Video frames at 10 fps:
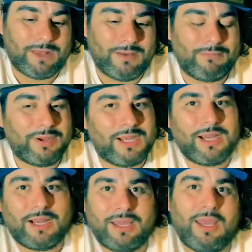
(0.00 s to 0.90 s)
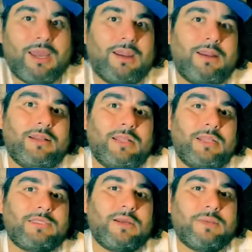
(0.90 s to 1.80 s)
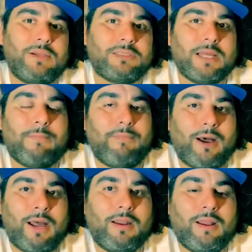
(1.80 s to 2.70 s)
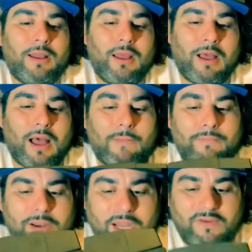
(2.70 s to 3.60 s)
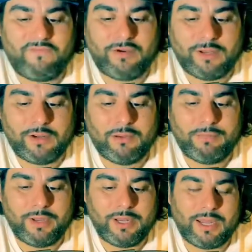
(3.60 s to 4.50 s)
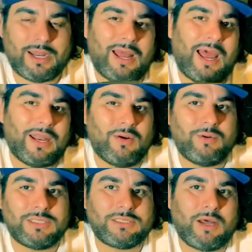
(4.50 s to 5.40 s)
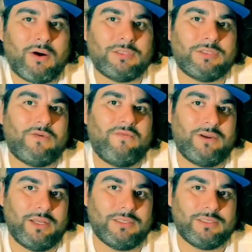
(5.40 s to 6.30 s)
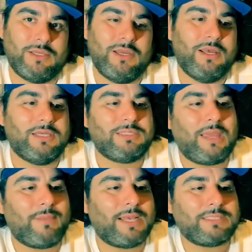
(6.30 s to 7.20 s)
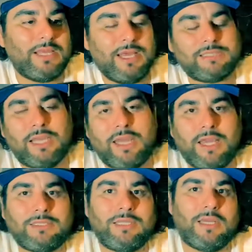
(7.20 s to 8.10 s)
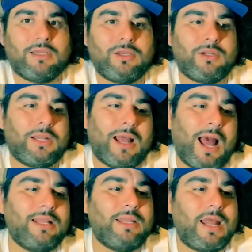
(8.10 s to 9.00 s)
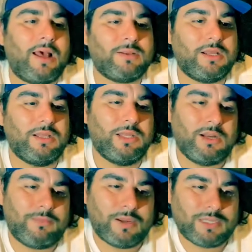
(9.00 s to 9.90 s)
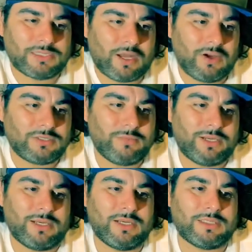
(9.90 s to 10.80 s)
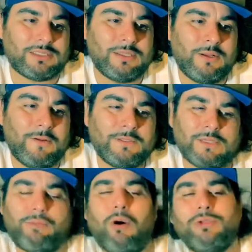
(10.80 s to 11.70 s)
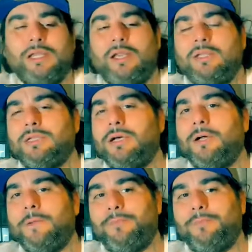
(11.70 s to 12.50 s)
But again, this is something else I bought. I played for a little bit and I had no nostalgia for these. Same as the SNK stick. I did have a little bit of nostalgia because supposedly there's a